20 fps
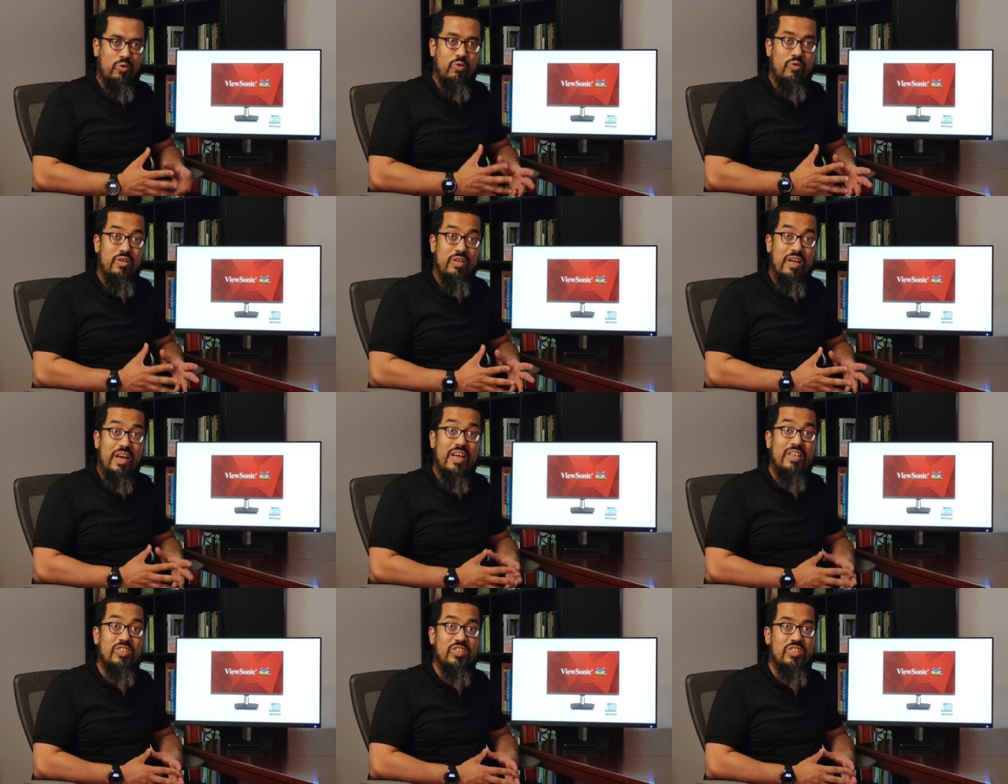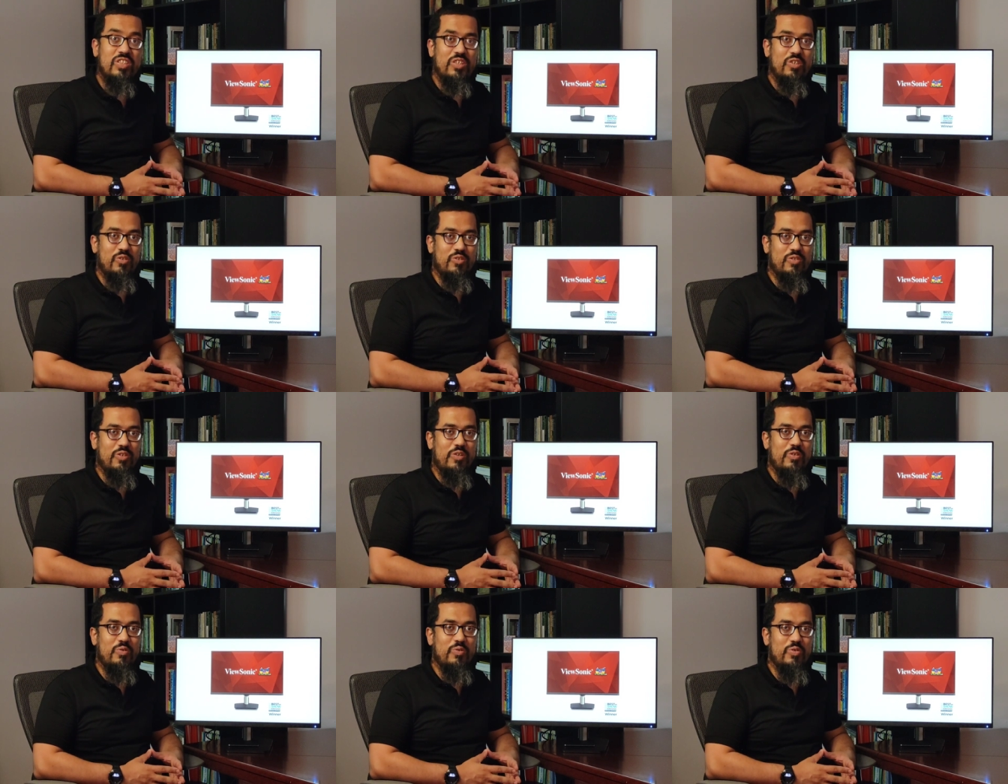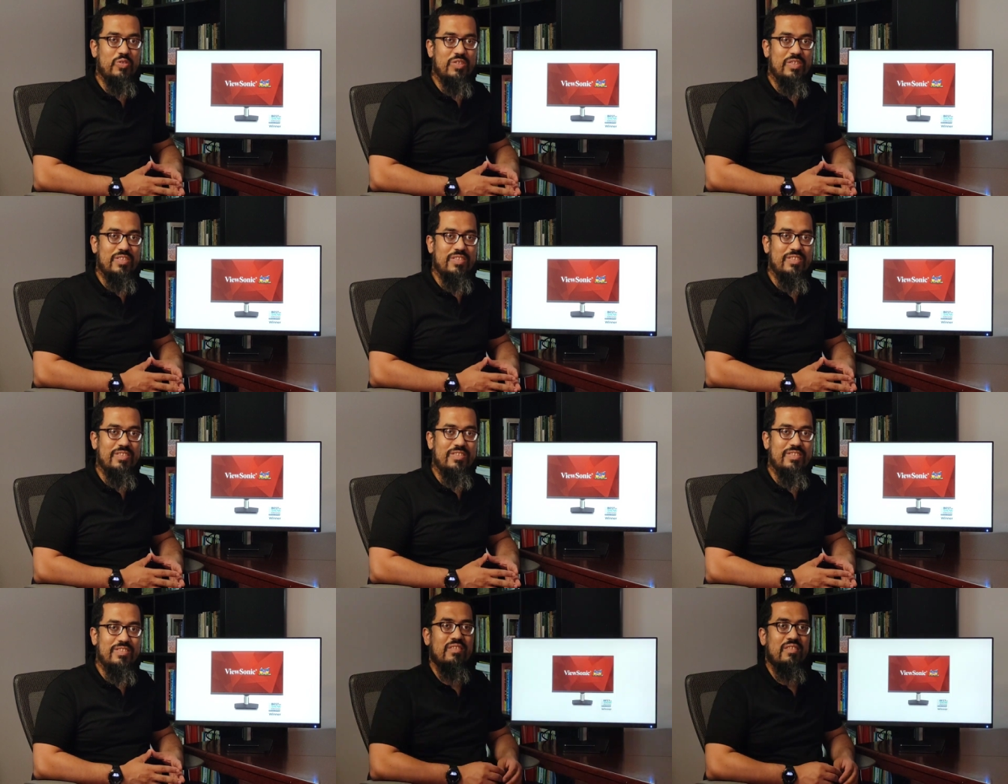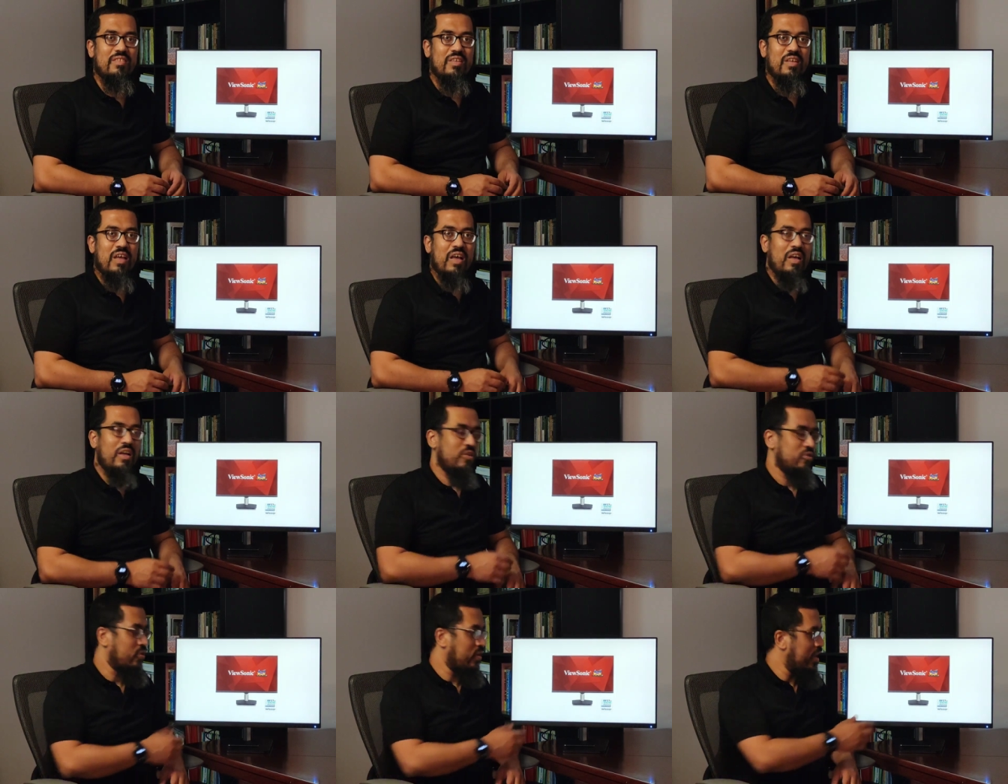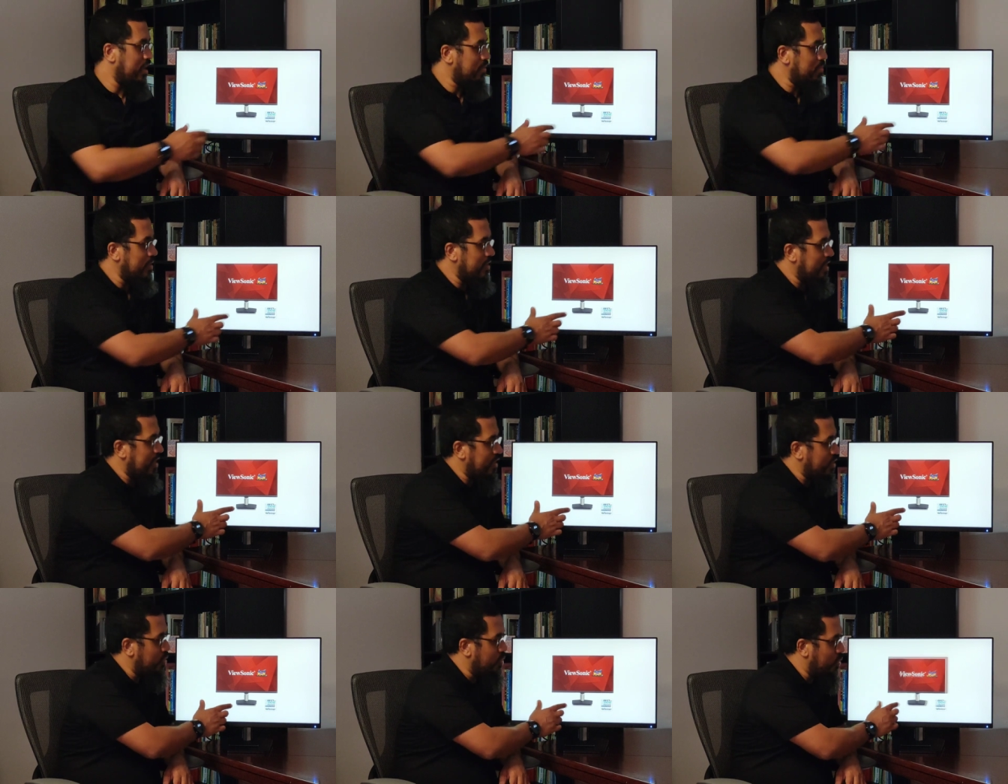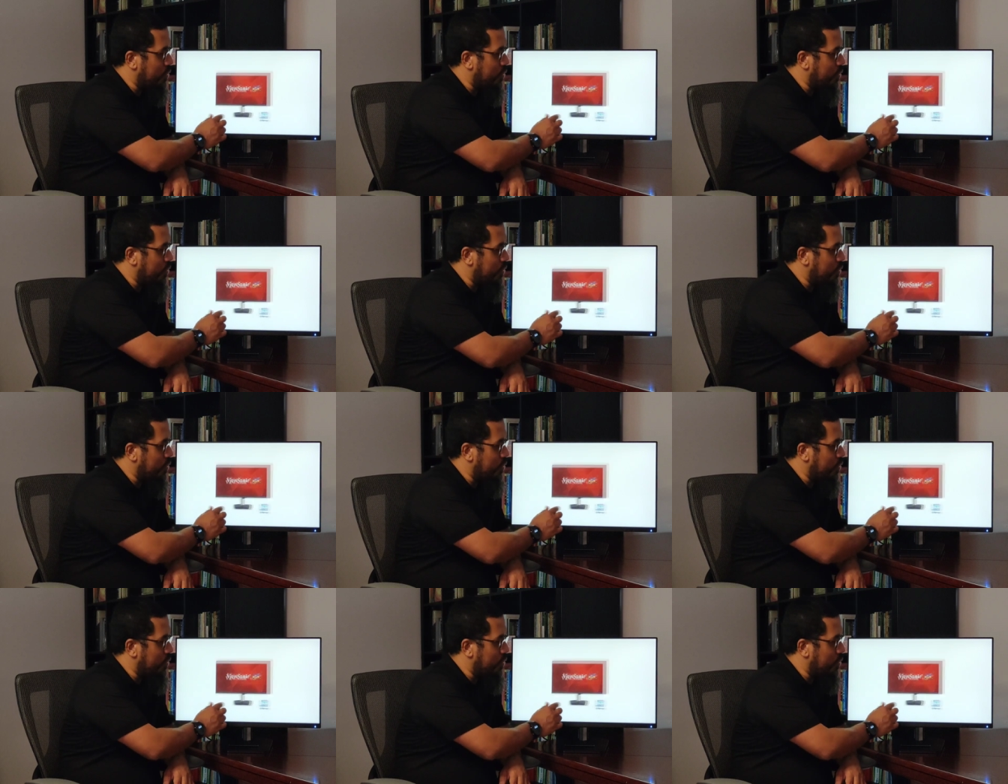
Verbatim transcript: good HD resolution. So let me take